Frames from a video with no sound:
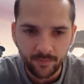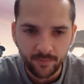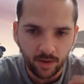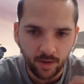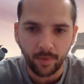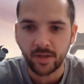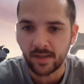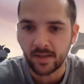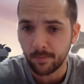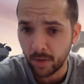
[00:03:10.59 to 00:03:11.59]
the
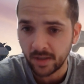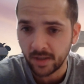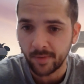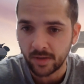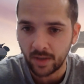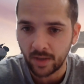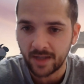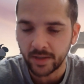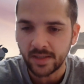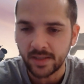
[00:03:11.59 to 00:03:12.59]
participants will
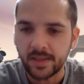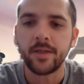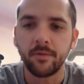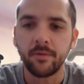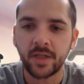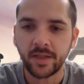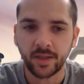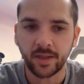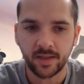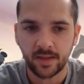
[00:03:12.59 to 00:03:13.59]
actually see you
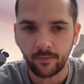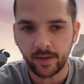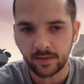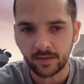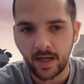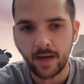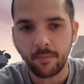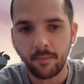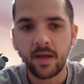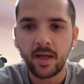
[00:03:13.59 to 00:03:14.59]
changing this in real
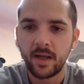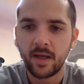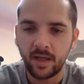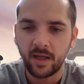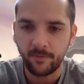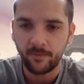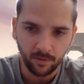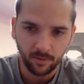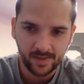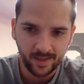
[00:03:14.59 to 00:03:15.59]
time if you
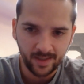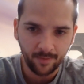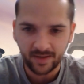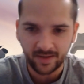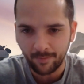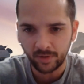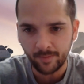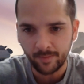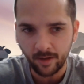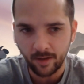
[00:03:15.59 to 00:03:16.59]
don't set it up at that
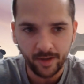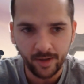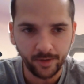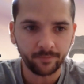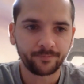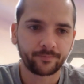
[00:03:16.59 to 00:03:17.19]
preliminary menu.